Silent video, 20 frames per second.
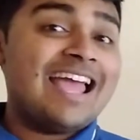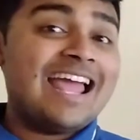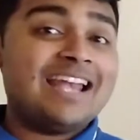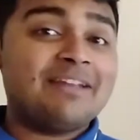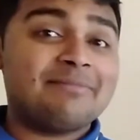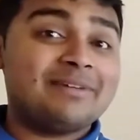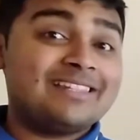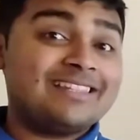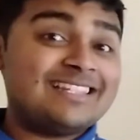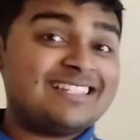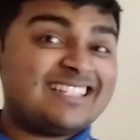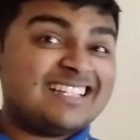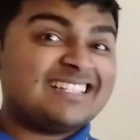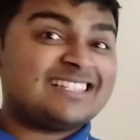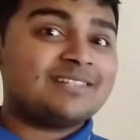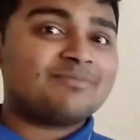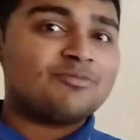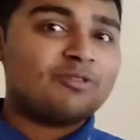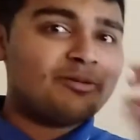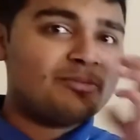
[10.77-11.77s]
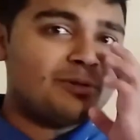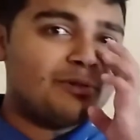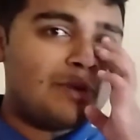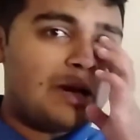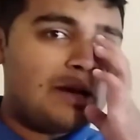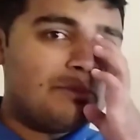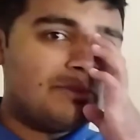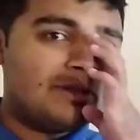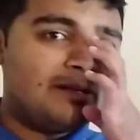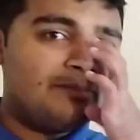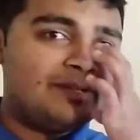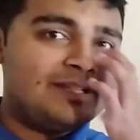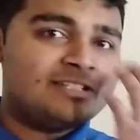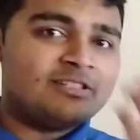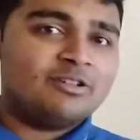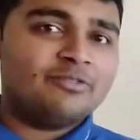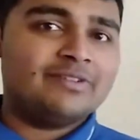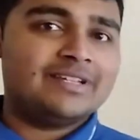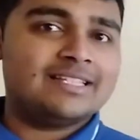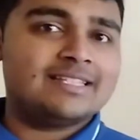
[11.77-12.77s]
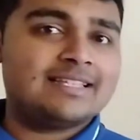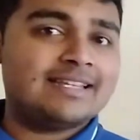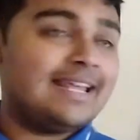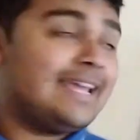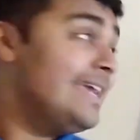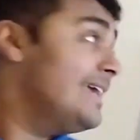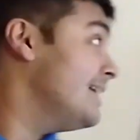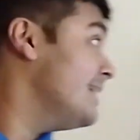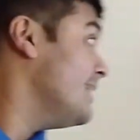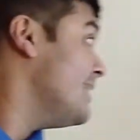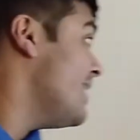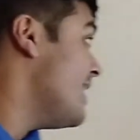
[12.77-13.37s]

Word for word: Anyway, this is the problem I'm going to be solving today.